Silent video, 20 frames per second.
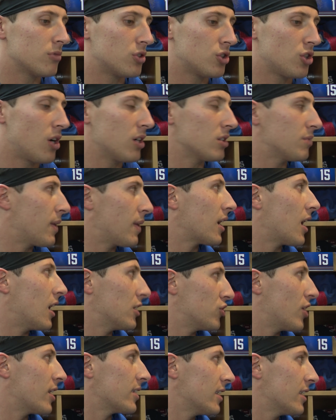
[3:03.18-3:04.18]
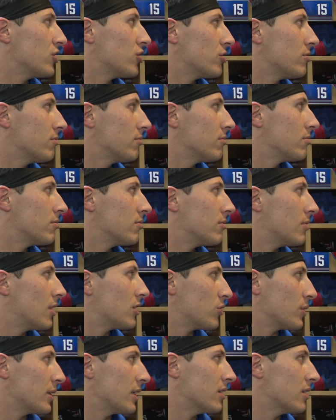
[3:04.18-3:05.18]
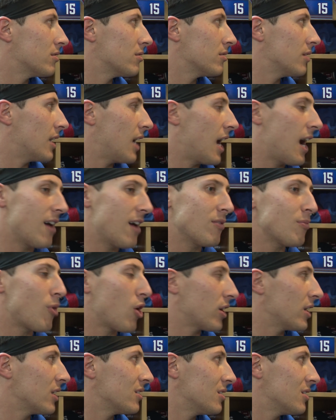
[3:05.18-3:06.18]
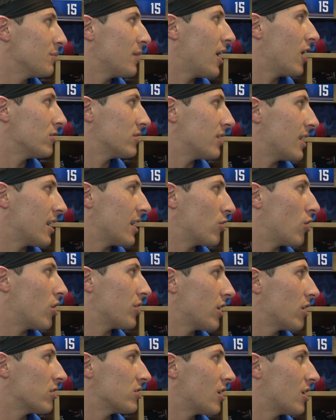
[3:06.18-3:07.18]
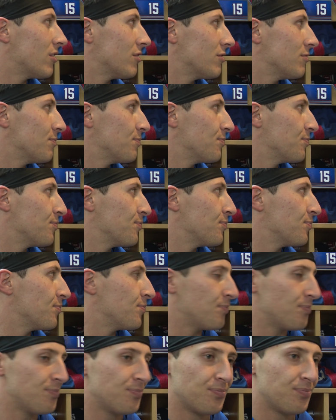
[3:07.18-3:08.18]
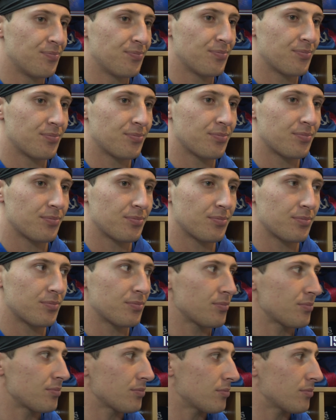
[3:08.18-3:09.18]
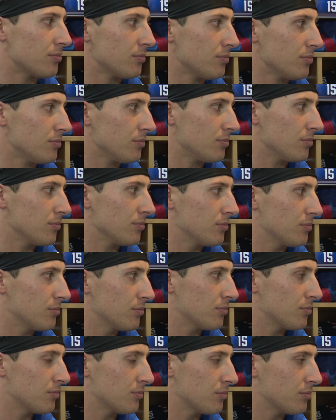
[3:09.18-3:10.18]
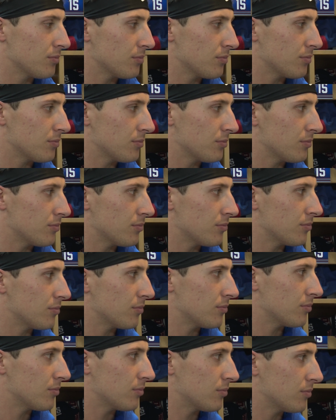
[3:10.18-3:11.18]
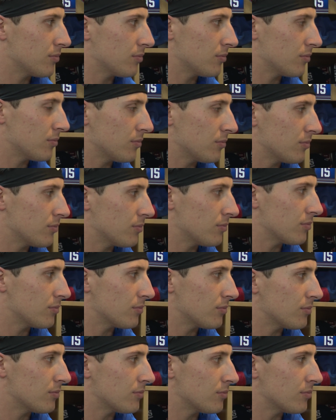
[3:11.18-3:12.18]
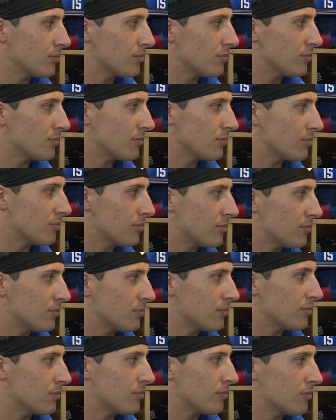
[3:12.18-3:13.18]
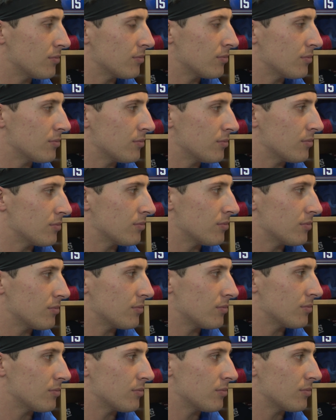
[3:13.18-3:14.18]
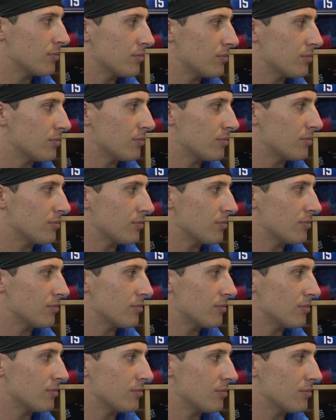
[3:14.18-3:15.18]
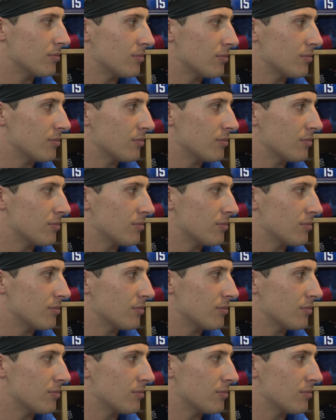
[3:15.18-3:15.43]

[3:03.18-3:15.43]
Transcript: Sean is my contract agent. That's what he is. And I have a marketing team now to handle all the other stuff. Connor, what have, what have you learned about popularity and sudden fame and how things have changed in a month and